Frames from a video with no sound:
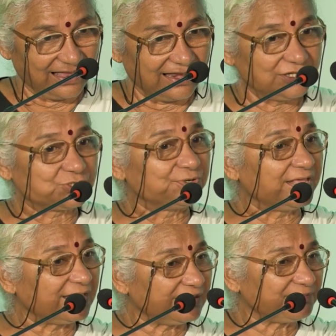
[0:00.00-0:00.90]
And
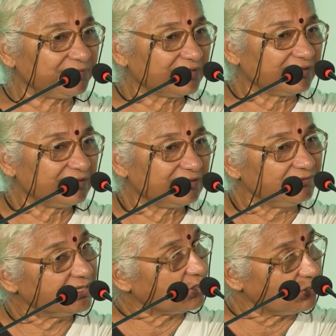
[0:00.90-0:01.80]
today,
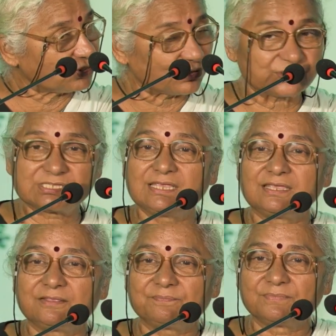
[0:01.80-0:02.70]
we also
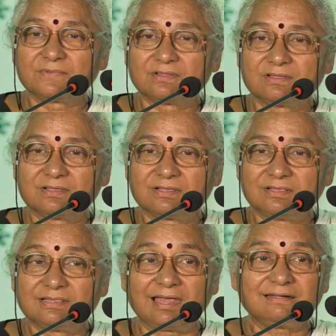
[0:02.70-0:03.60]
see
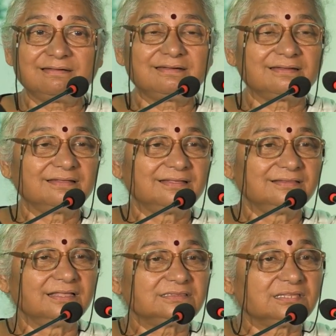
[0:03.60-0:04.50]
that
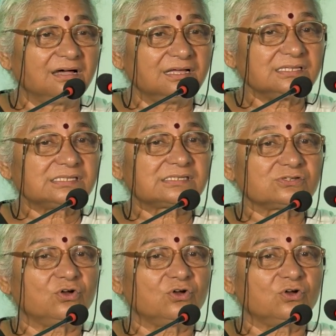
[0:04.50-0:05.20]
the thirst